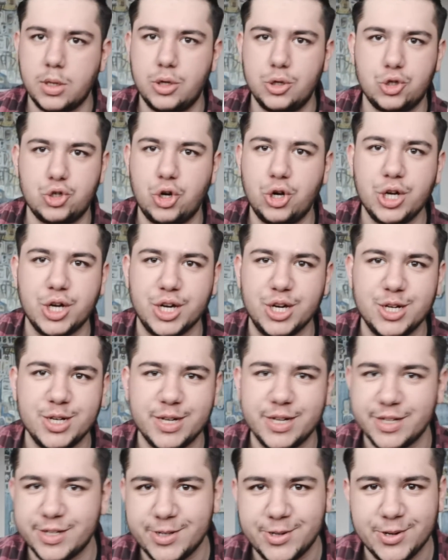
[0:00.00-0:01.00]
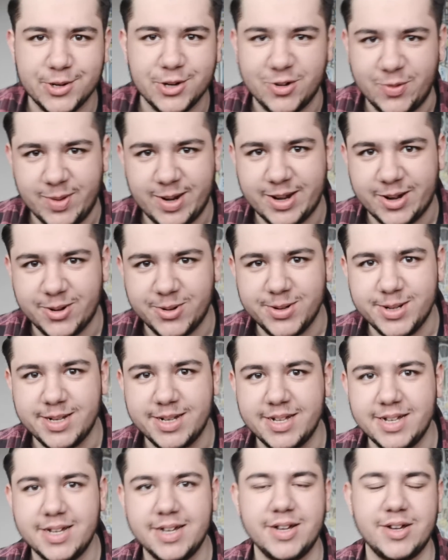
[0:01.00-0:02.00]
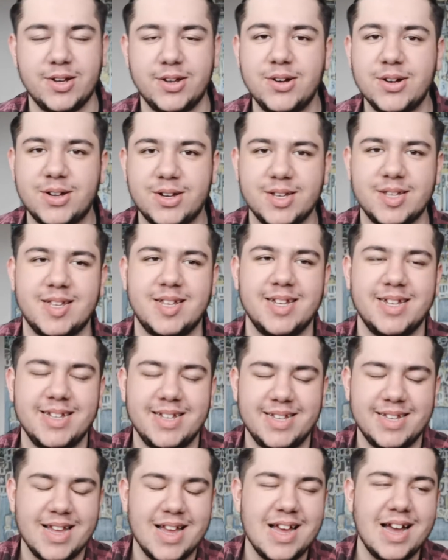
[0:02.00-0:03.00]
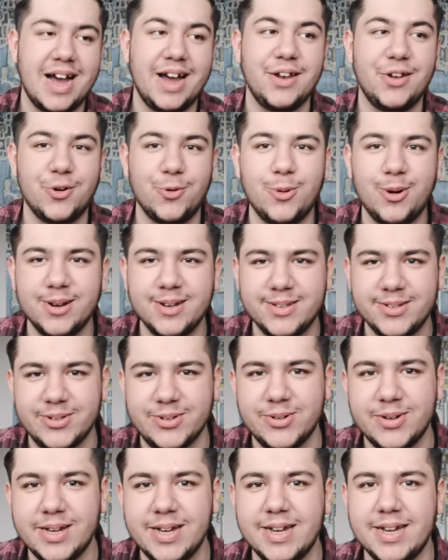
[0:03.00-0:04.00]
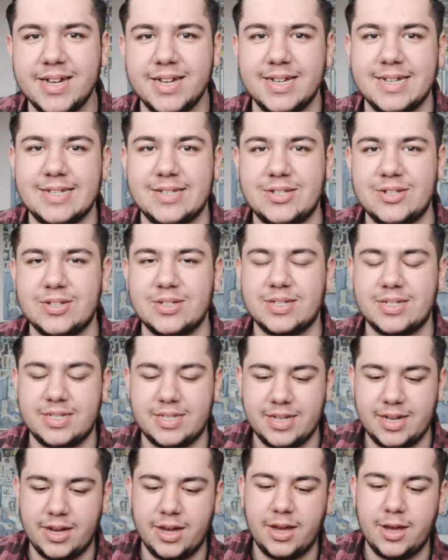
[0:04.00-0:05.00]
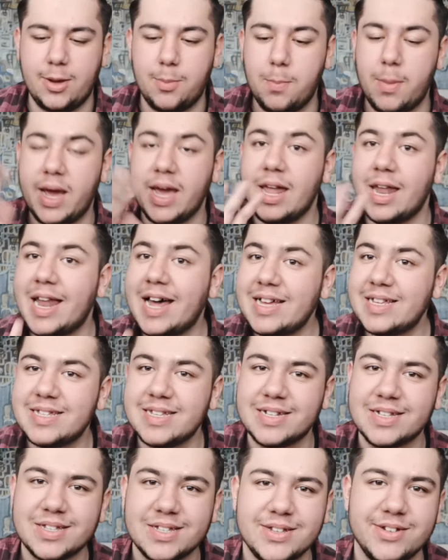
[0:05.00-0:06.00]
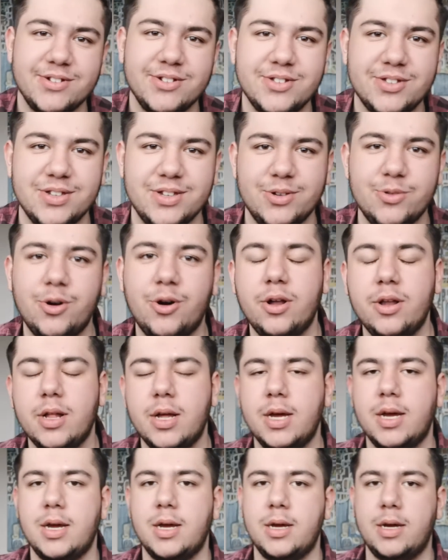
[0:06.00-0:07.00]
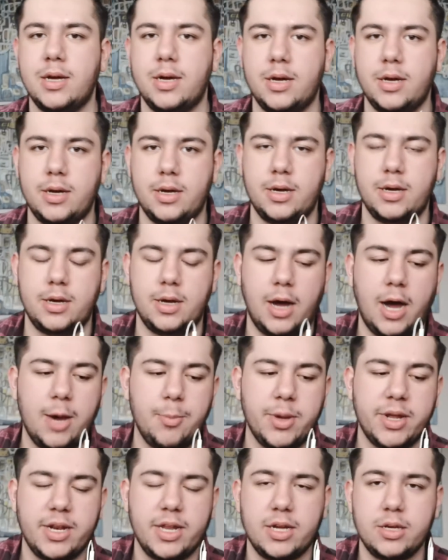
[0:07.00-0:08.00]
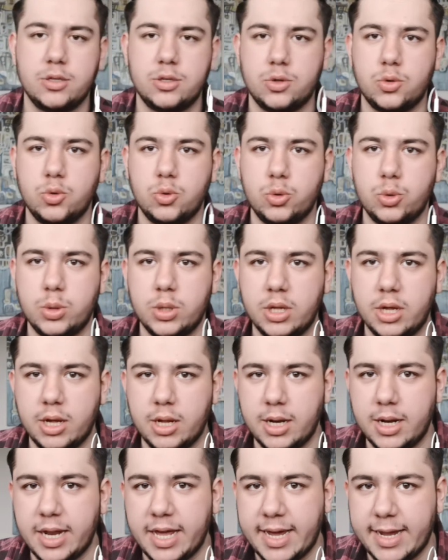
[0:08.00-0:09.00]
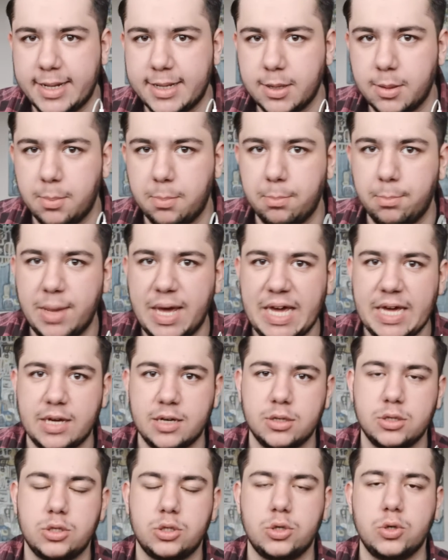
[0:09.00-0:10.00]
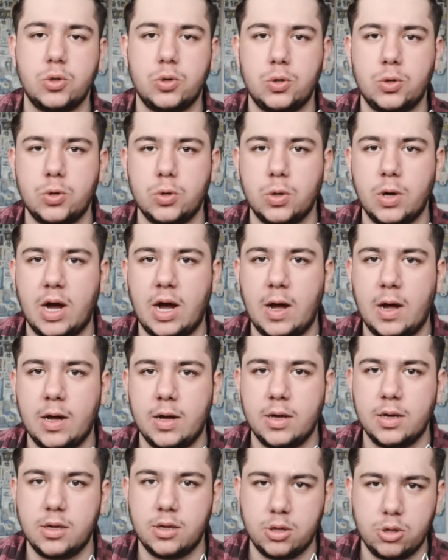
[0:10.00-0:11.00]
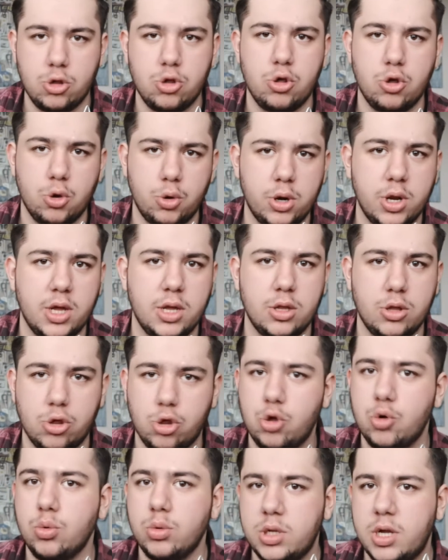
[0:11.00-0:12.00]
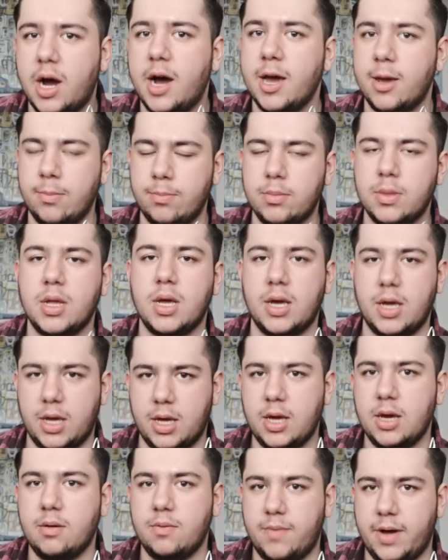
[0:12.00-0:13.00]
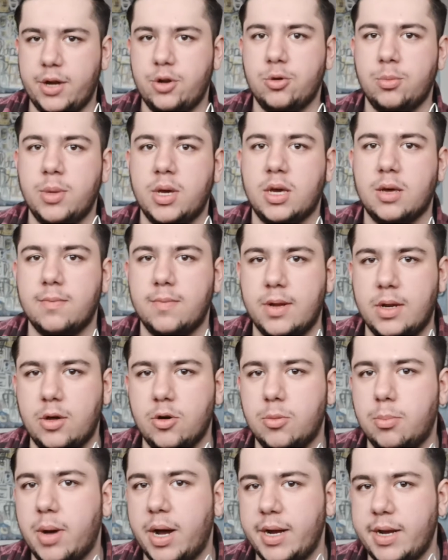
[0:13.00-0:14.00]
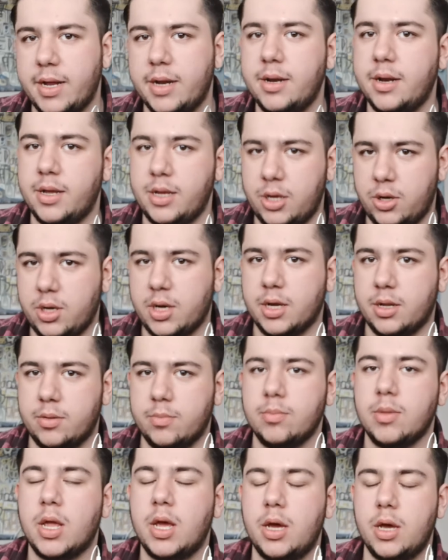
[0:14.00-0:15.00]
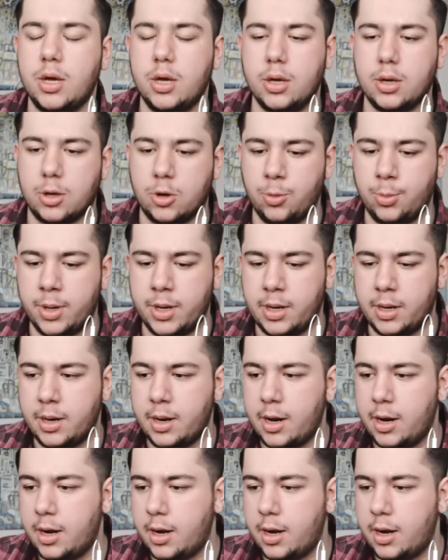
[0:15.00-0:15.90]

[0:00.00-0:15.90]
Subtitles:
Stronger is not coming out, not because I don't want to, it's just my last excuse to you all. I'm ending school late May, so during June time, if I don't make a video by then you can come and